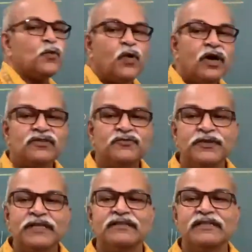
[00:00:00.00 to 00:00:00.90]
what
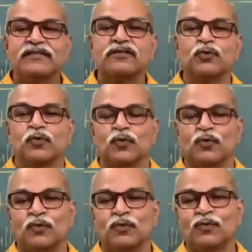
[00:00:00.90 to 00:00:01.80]
will this do?
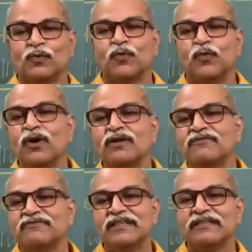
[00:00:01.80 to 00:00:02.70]

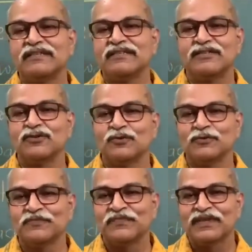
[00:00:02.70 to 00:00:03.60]
What will this do?
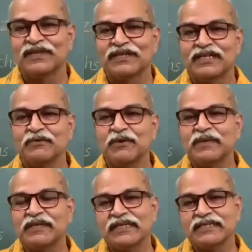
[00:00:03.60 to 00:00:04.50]

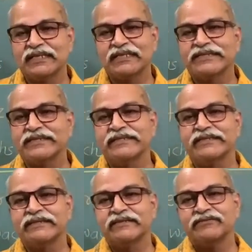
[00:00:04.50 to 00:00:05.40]
Remember, this is
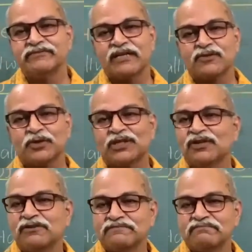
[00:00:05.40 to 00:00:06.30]
we are talking
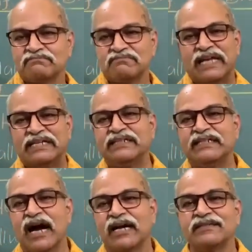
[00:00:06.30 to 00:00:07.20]
of
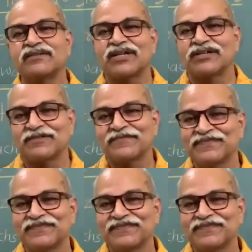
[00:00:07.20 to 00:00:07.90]
1900,